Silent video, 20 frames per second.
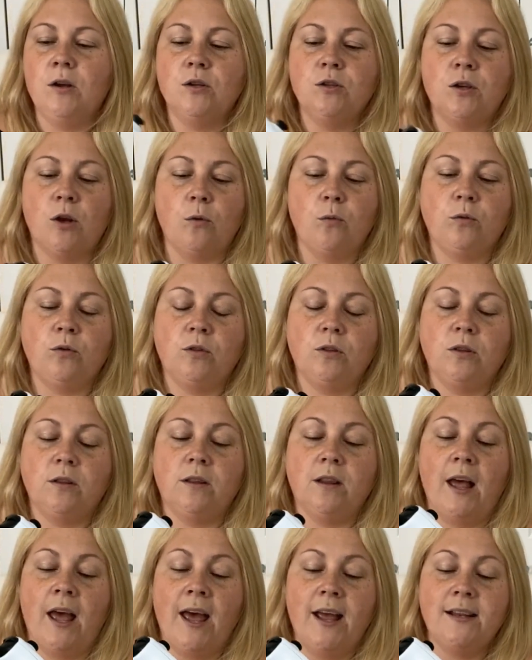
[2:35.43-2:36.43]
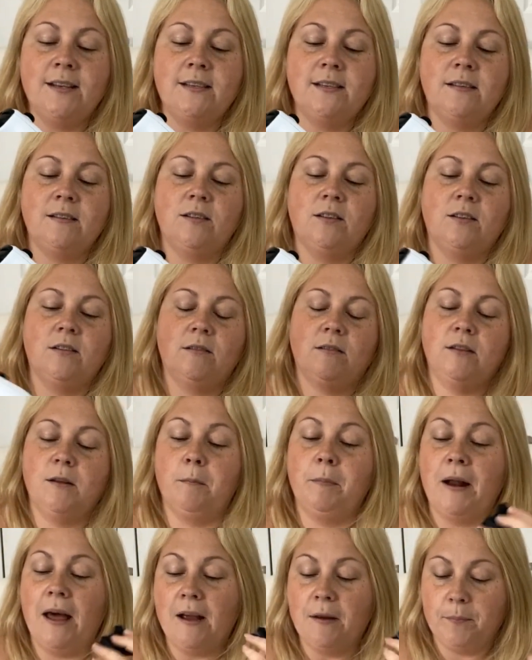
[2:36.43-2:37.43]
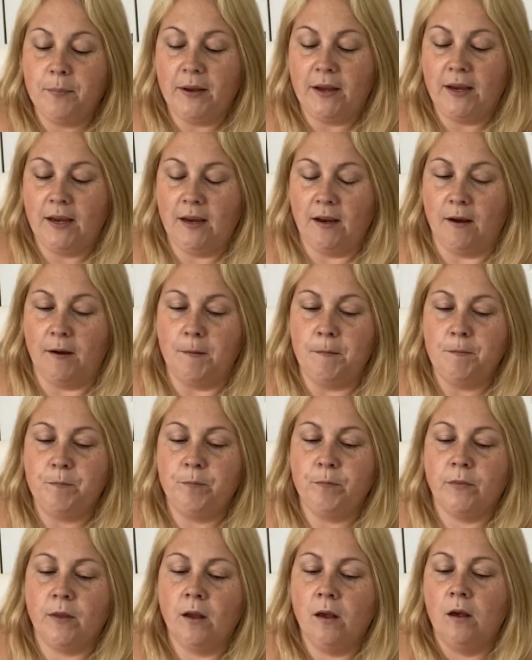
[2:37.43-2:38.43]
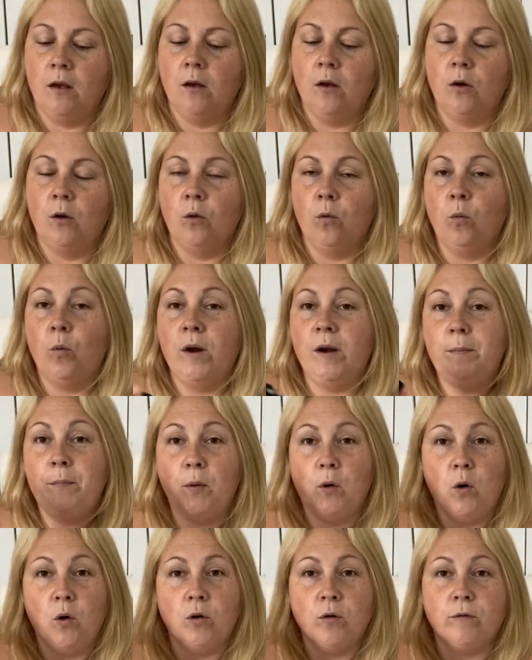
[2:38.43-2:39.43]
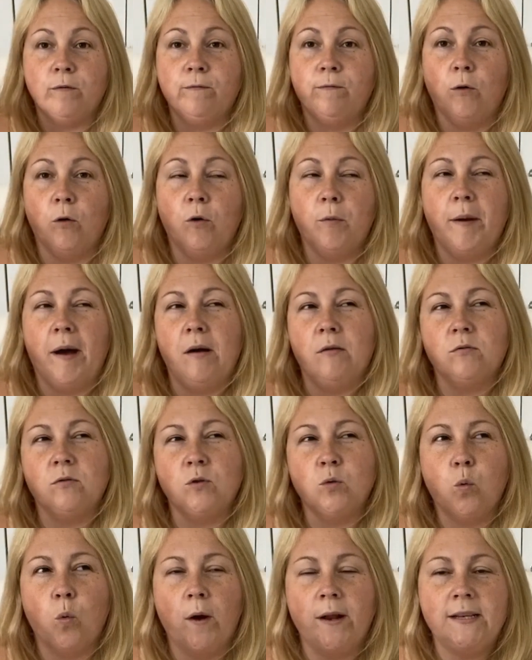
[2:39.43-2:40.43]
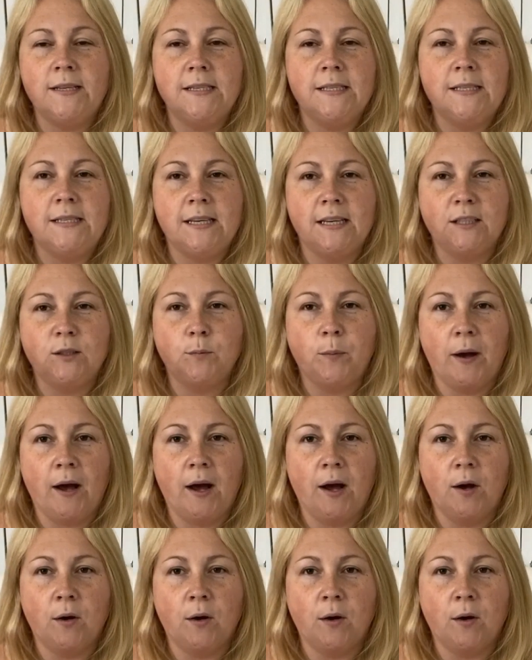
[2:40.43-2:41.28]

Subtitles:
So the black bit here, we bought for about £26,